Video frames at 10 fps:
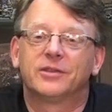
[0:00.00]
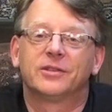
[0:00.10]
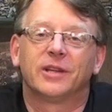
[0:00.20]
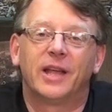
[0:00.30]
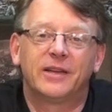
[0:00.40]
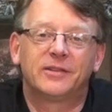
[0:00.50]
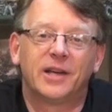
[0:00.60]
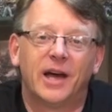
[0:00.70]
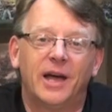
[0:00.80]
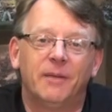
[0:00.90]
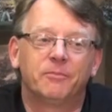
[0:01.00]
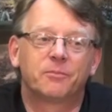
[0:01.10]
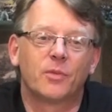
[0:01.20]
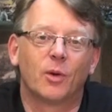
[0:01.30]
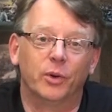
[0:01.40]
since the last
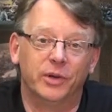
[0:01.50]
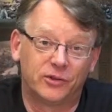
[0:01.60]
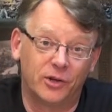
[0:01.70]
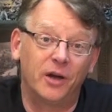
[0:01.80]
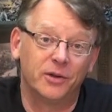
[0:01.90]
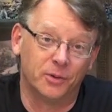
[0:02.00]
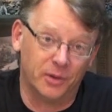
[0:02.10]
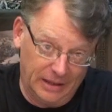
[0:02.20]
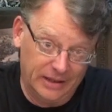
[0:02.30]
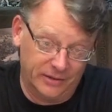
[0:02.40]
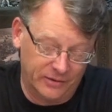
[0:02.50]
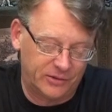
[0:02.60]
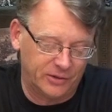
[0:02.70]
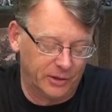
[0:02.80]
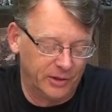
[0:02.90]
time we saw you in this
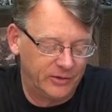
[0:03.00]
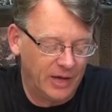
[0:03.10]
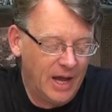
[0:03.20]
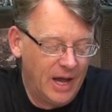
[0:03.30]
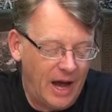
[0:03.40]
series,